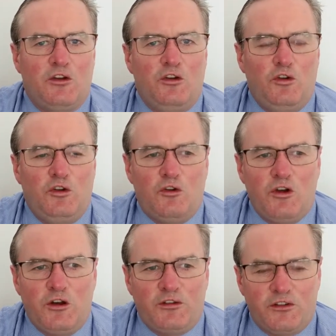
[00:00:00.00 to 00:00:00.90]
you're
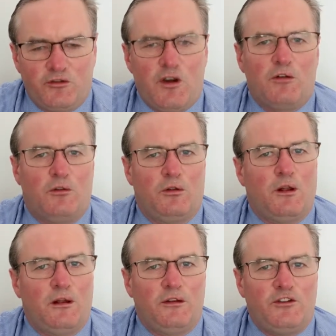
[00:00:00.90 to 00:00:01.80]
going to struggle
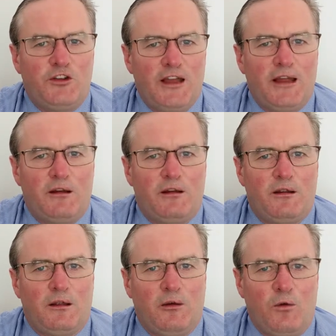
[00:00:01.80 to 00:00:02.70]
to get
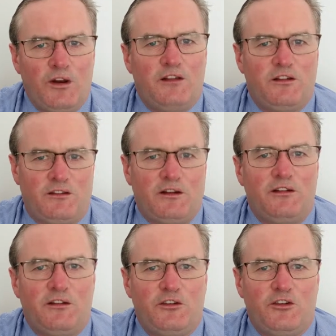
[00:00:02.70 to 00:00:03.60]
audiences to
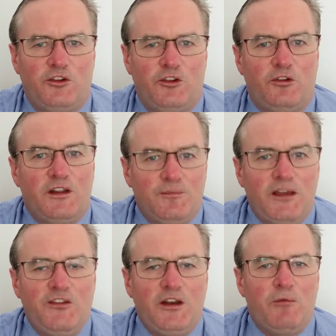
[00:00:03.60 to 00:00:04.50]
listen to you,
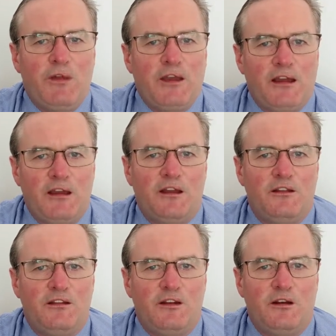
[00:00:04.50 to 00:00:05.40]
especially when they can
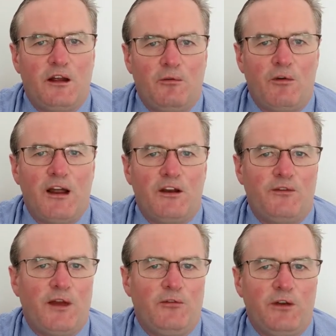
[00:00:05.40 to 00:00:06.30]
consider a range
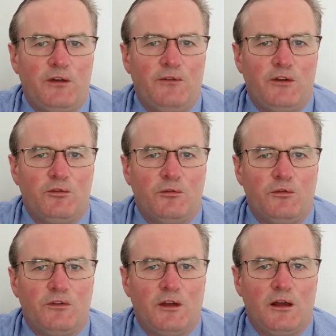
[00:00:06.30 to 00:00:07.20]
of other
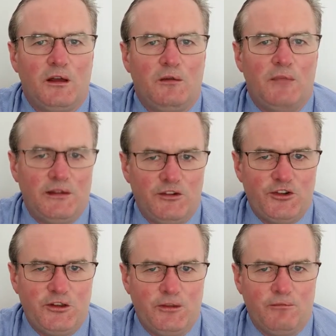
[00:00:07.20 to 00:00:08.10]
individuals
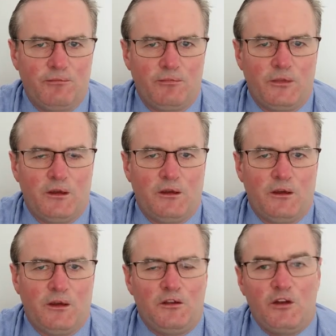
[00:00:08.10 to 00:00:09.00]
messaging them.
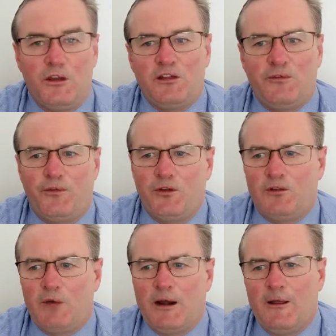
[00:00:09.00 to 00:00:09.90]
So that's the
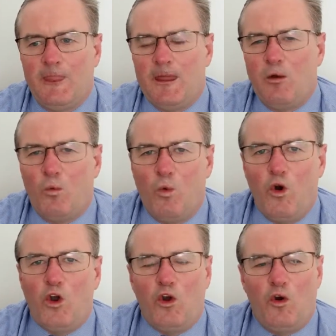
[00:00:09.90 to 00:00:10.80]
first one.
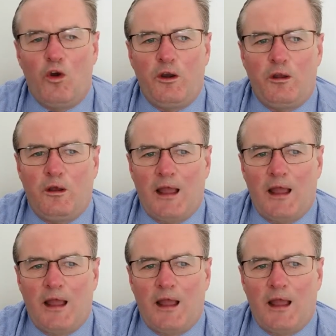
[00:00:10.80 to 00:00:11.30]
Work on